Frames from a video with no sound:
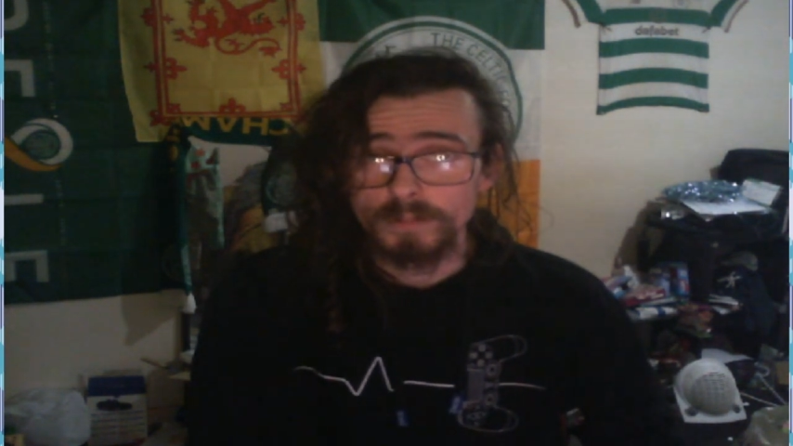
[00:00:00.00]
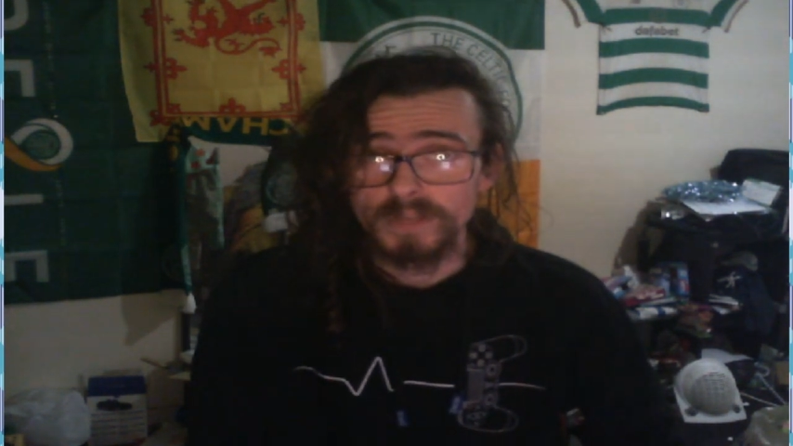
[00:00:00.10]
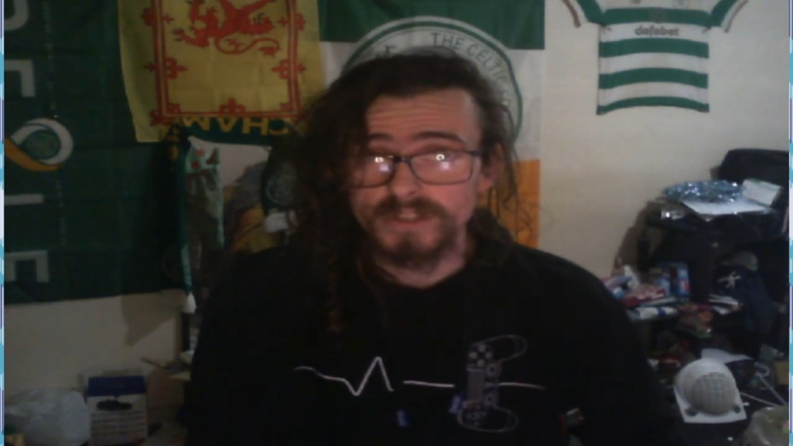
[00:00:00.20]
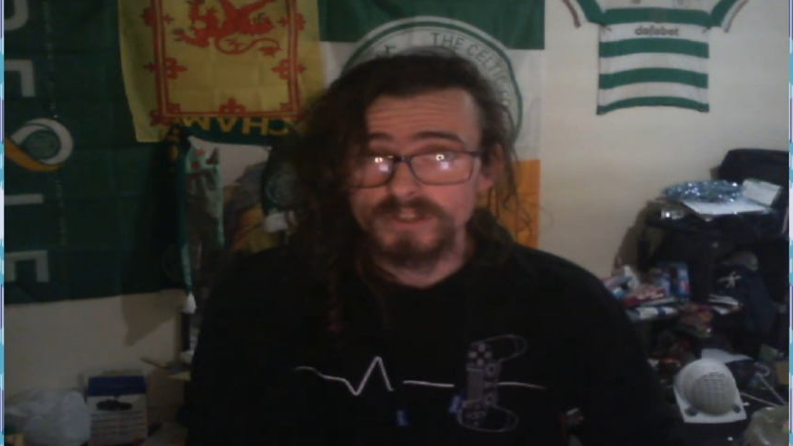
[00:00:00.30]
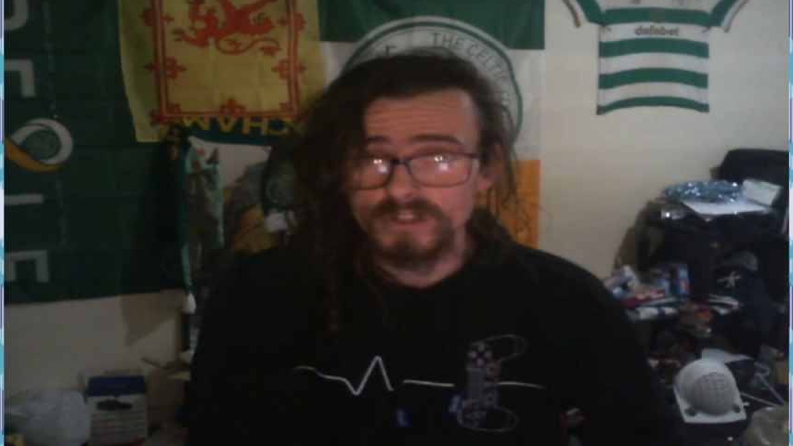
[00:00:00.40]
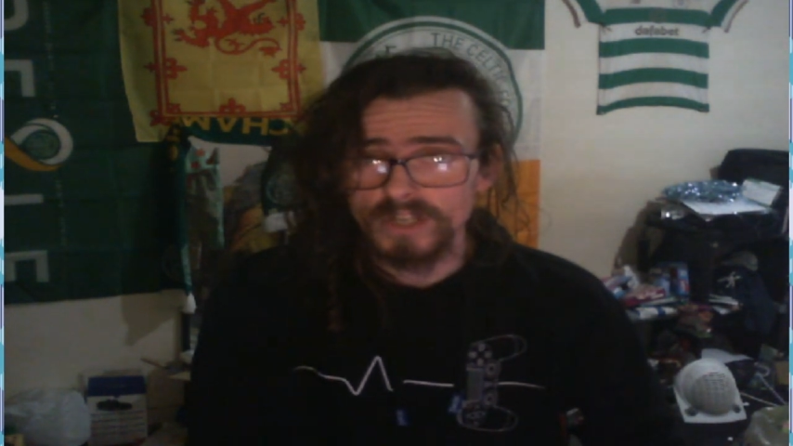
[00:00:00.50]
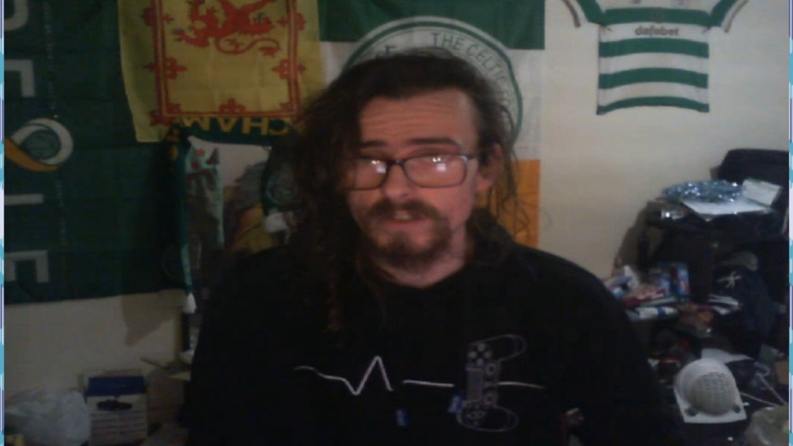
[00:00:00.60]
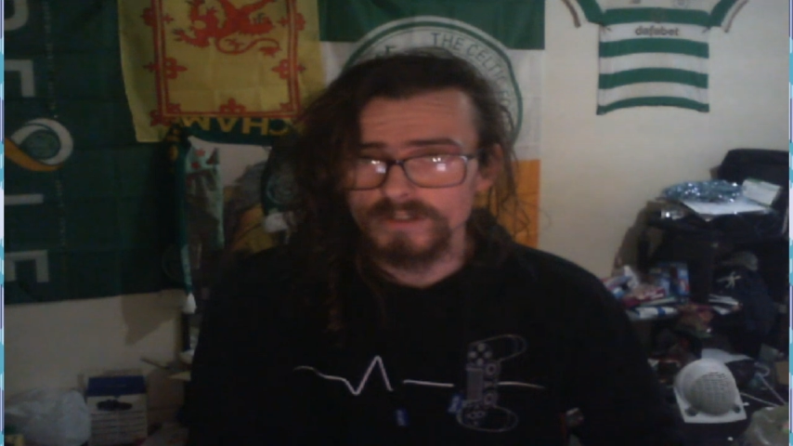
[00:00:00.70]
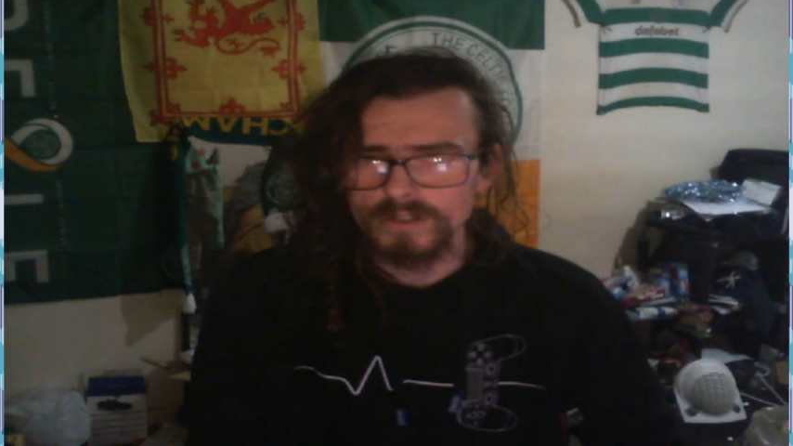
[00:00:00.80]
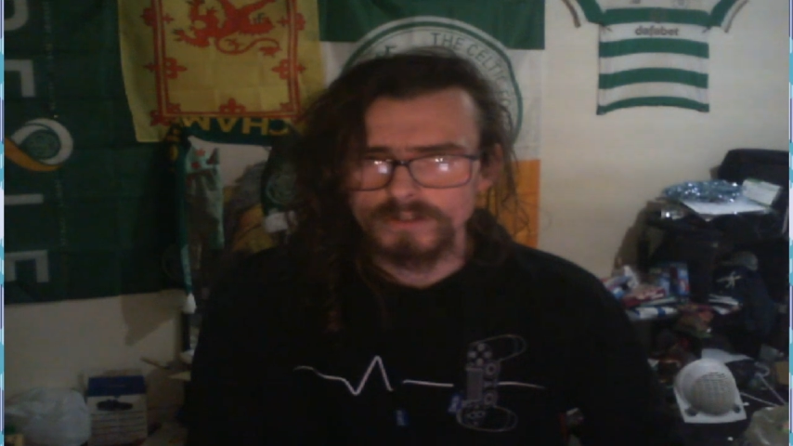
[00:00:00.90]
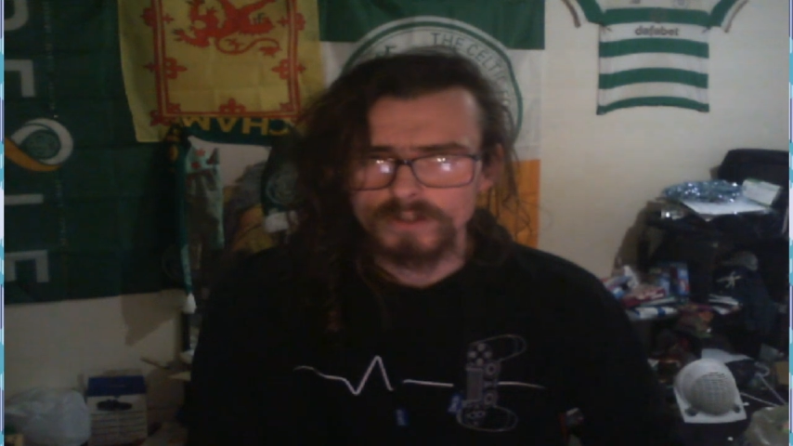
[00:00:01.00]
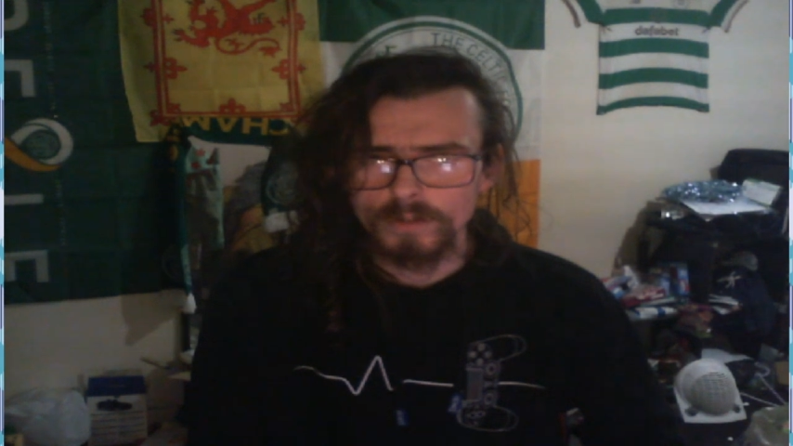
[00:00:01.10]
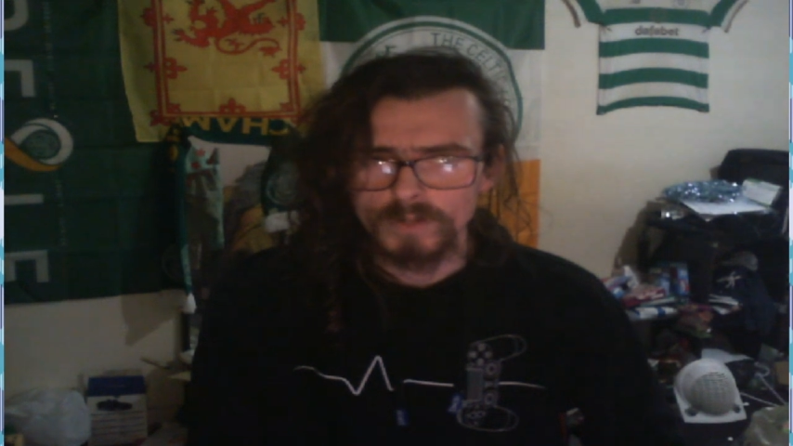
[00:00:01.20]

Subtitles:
makes sense in some